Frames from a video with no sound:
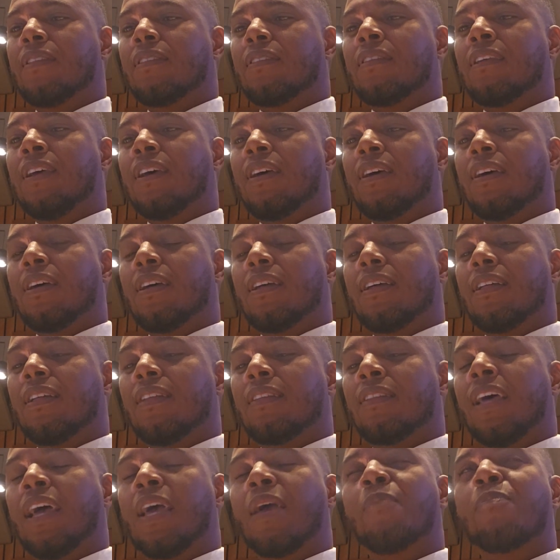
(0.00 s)
the
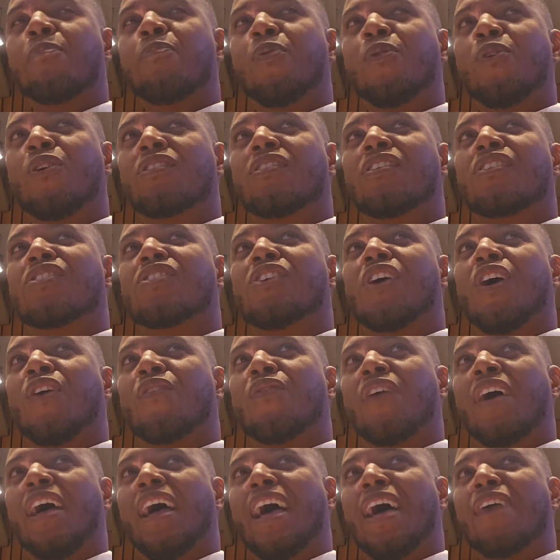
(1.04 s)
importance
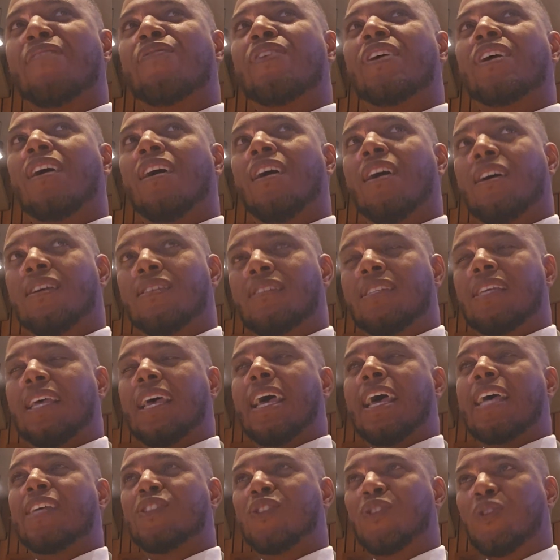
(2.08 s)
of having us
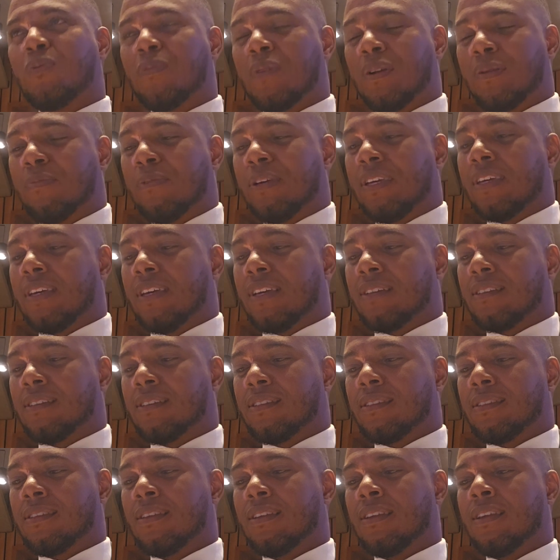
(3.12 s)
as human
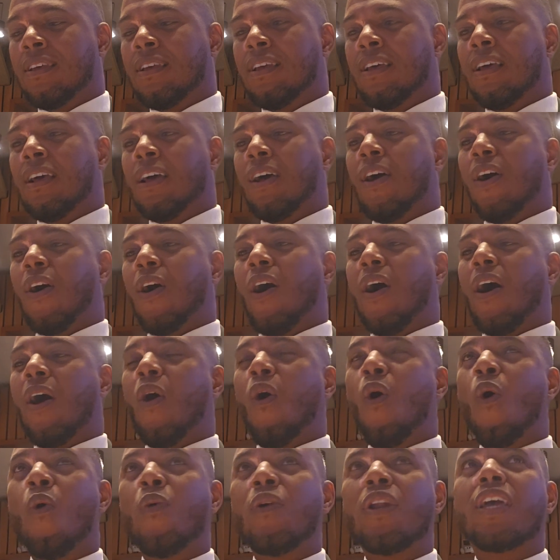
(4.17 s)
beings
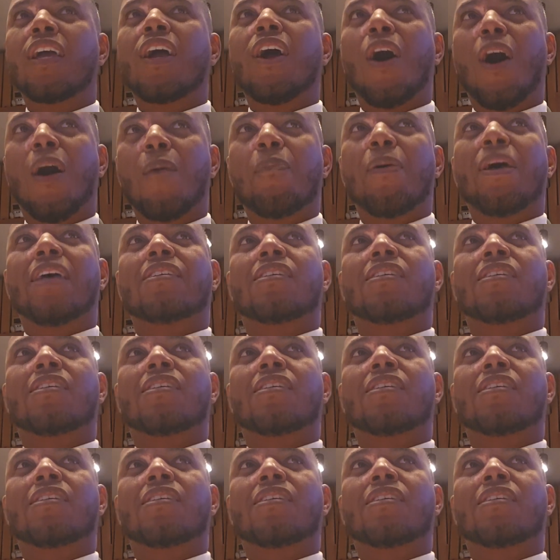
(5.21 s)
owning up